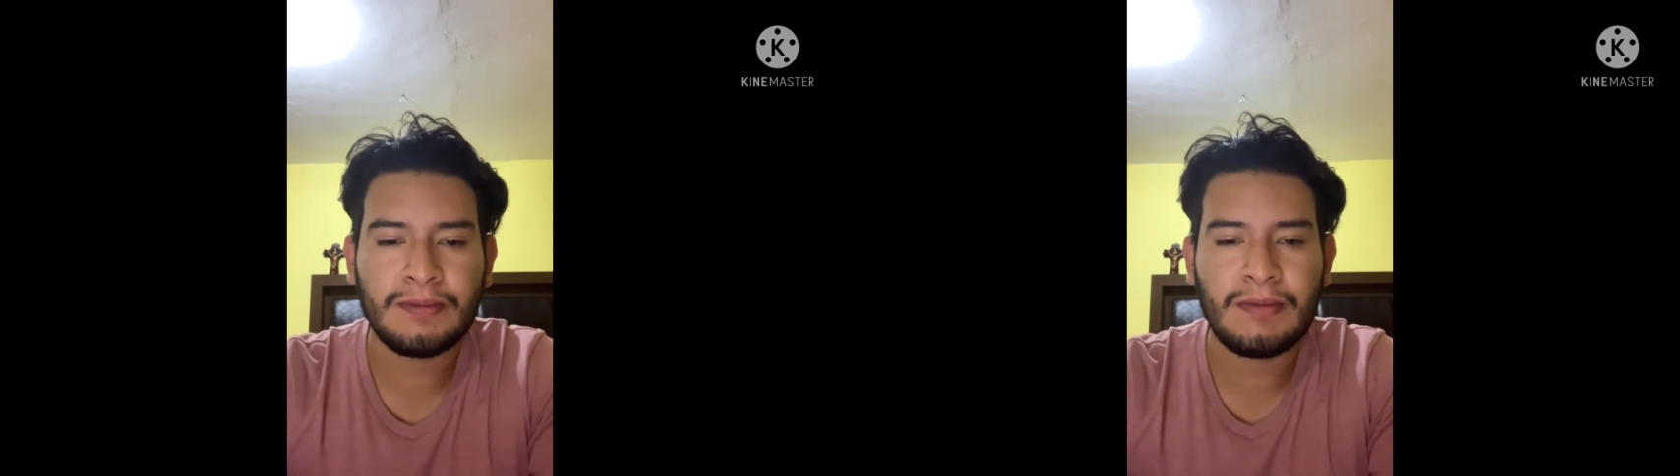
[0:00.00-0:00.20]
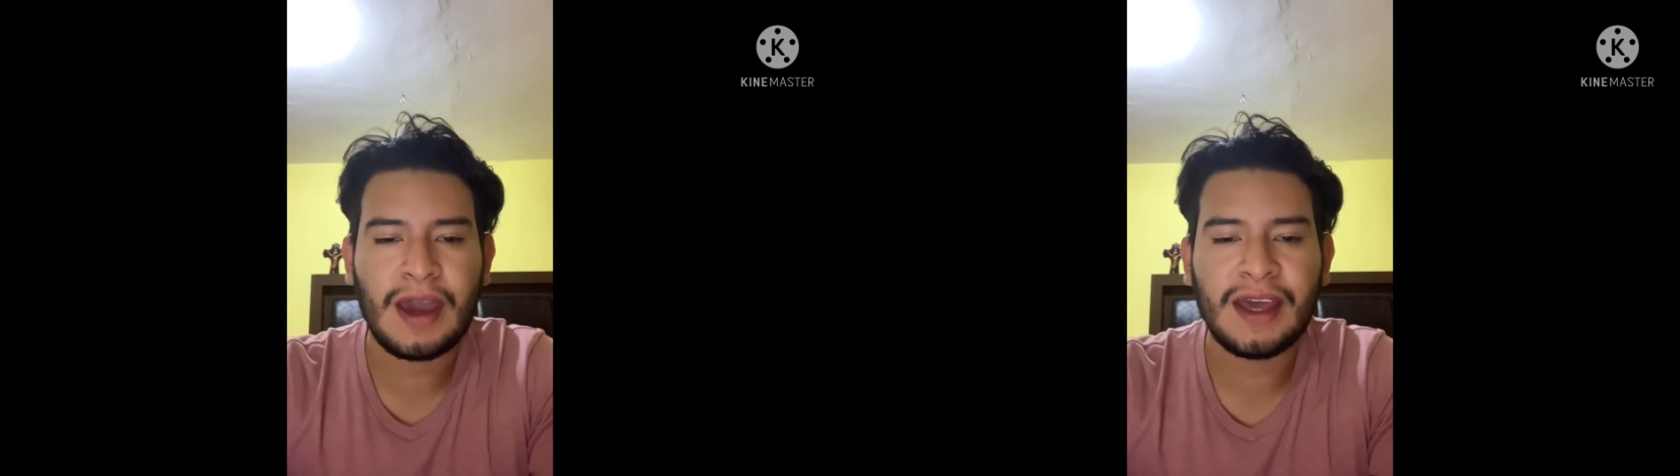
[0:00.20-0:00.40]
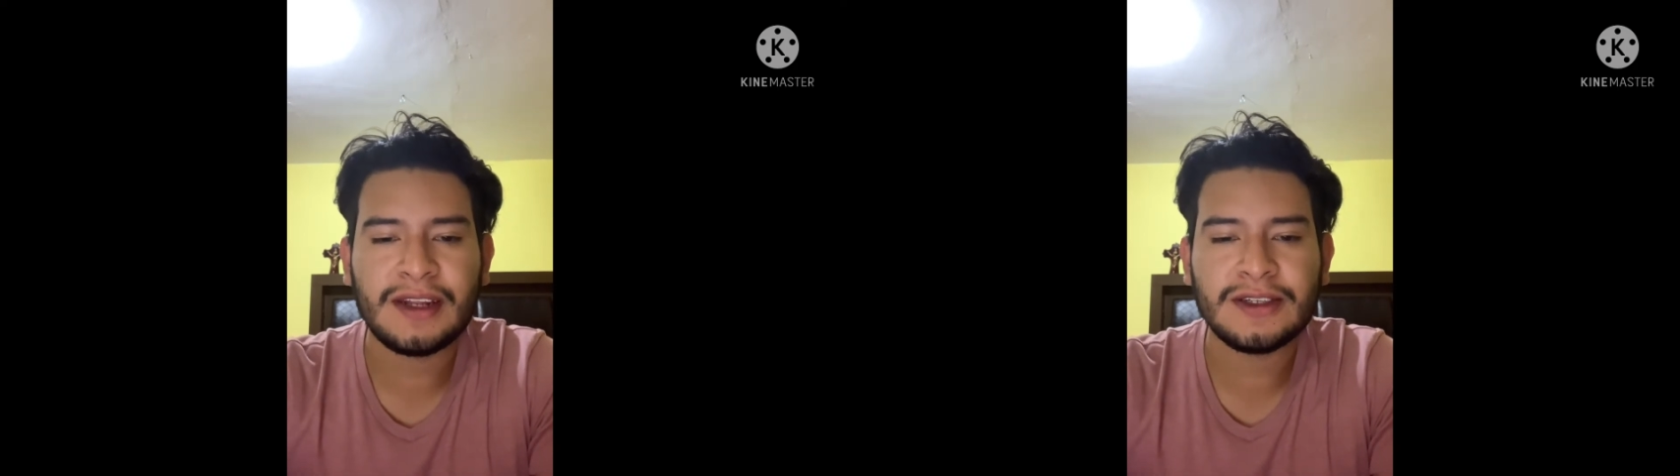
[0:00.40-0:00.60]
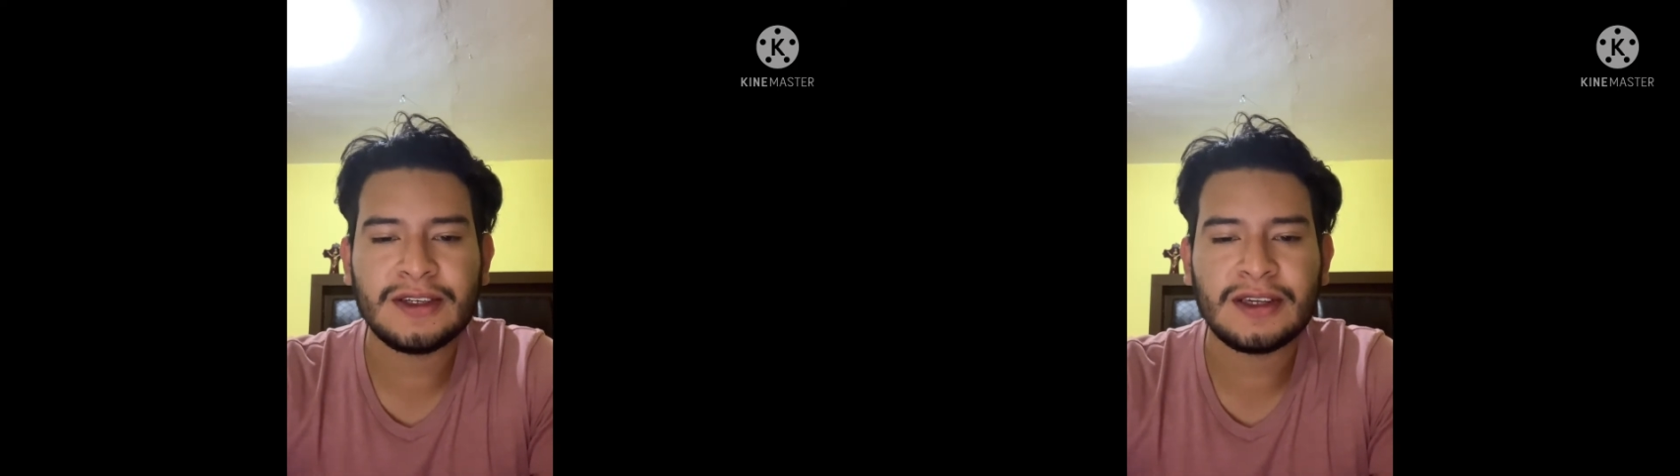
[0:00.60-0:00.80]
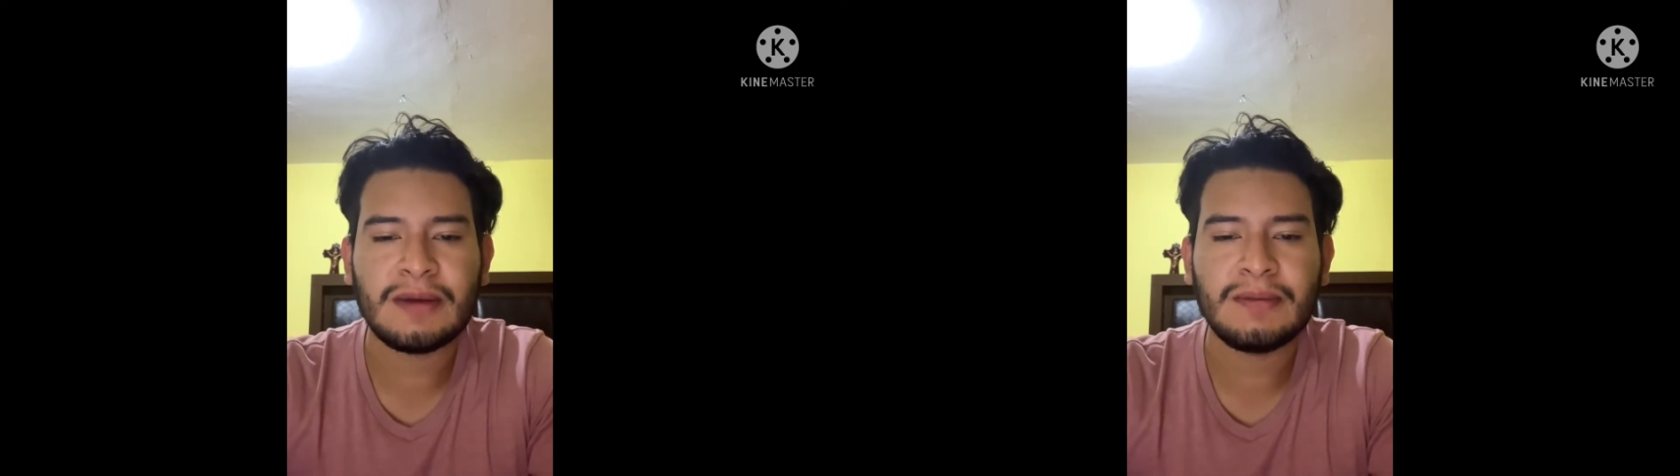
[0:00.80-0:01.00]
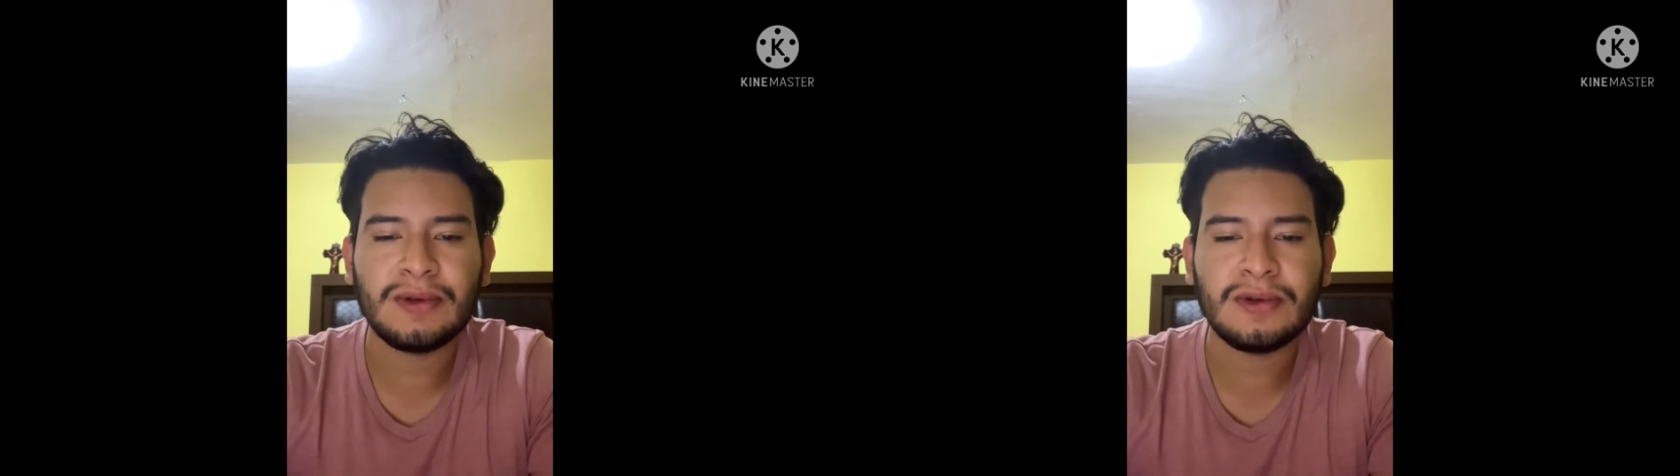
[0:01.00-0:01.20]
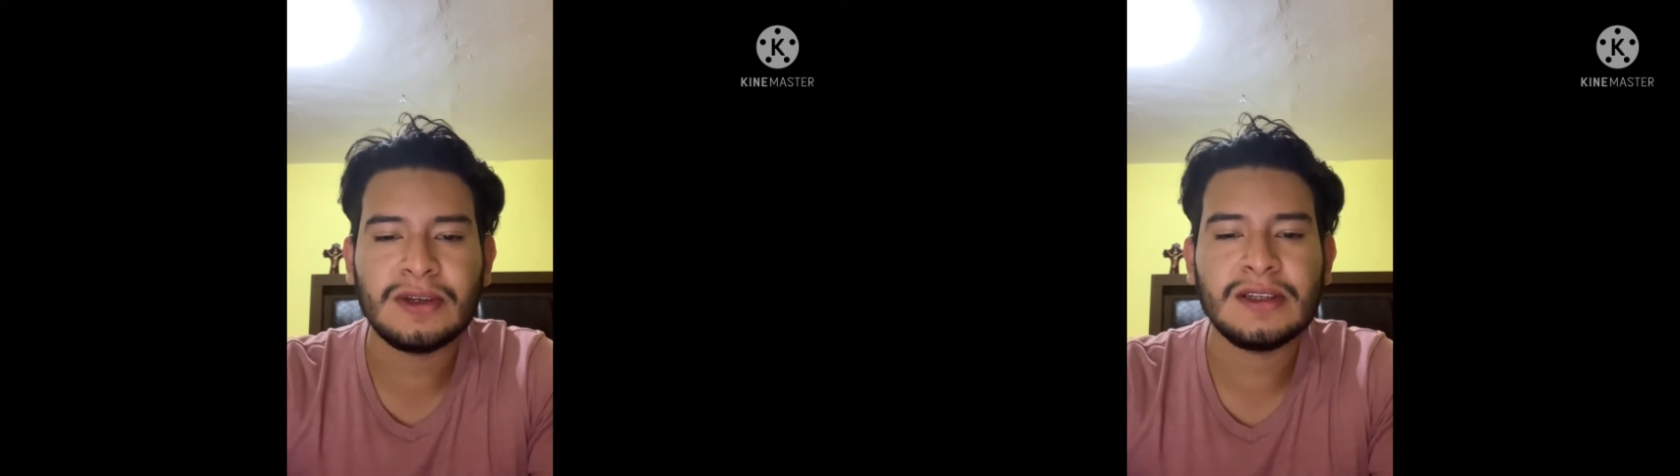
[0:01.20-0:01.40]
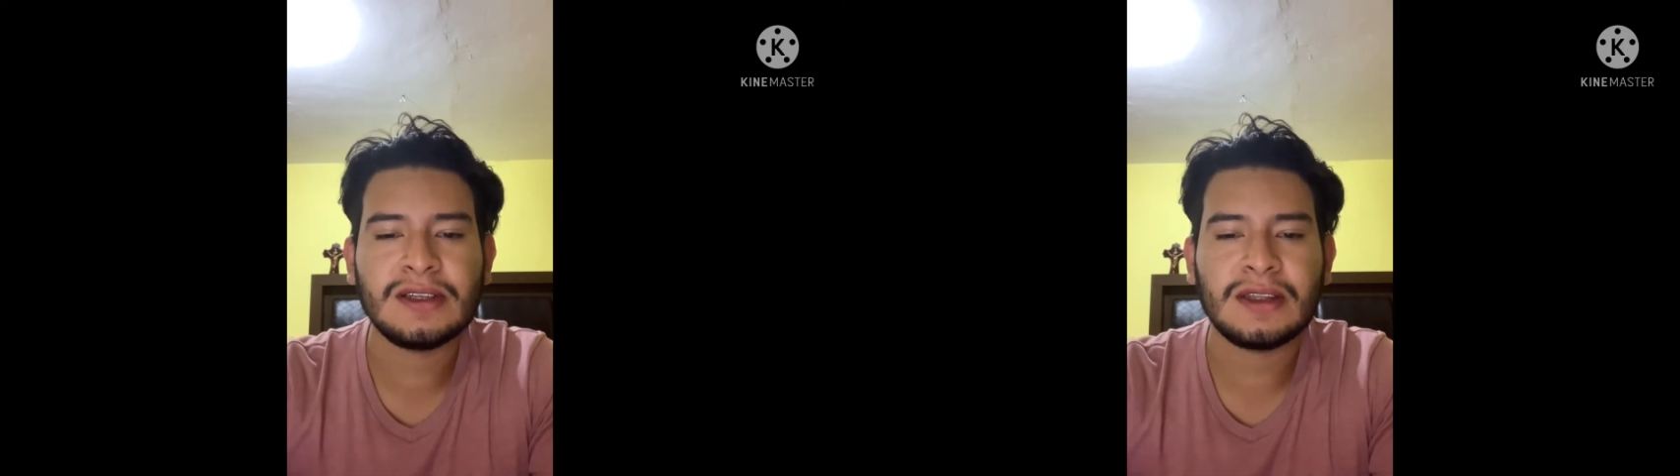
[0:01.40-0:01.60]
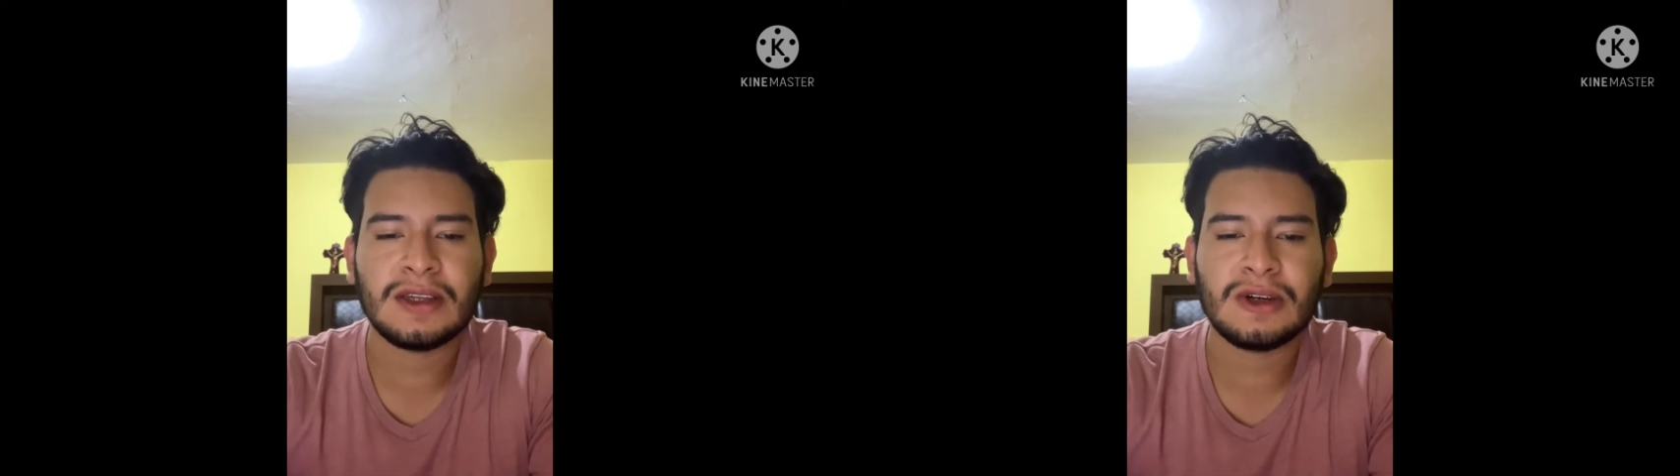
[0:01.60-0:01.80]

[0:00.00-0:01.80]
managing employees and the